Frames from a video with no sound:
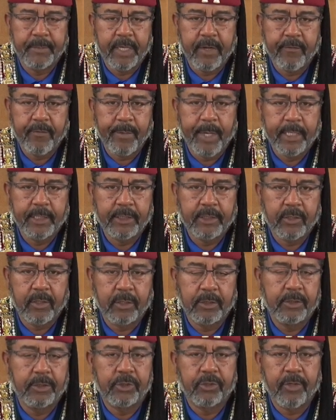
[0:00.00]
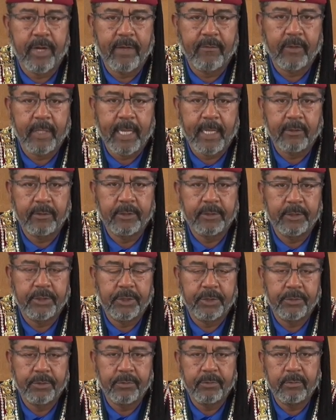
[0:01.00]
everybody starting to travel out
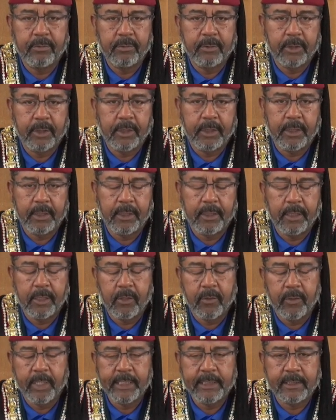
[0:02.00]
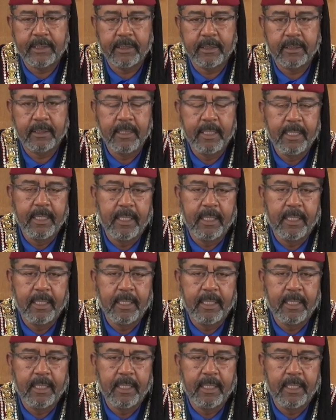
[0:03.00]
into the oasis